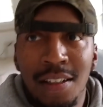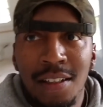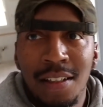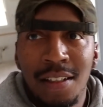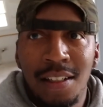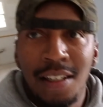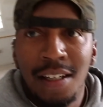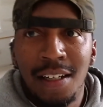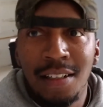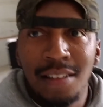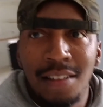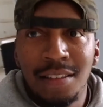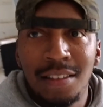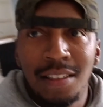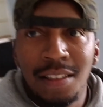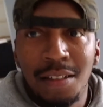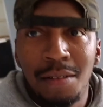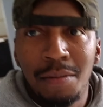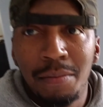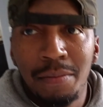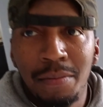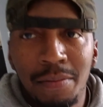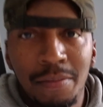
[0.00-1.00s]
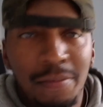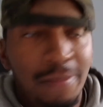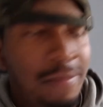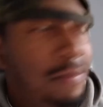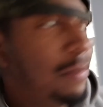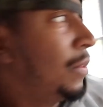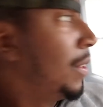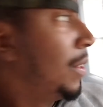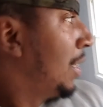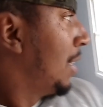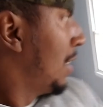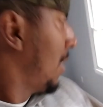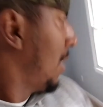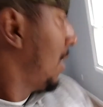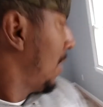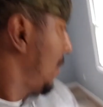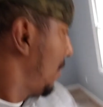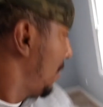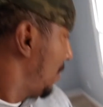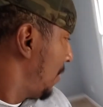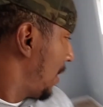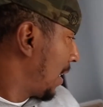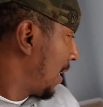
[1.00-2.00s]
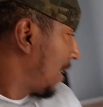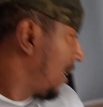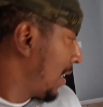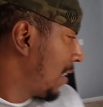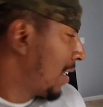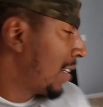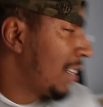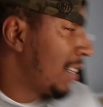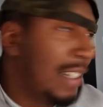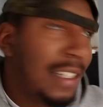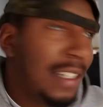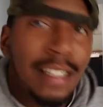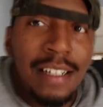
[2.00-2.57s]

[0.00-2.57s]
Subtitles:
yeah, you see them back here.